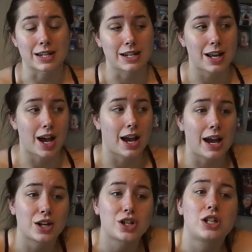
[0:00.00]
And I
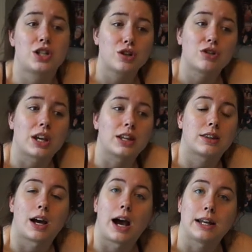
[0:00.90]
actually do think
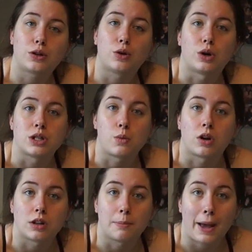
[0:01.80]
that Ali Court is
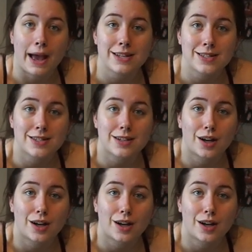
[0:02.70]
one of the best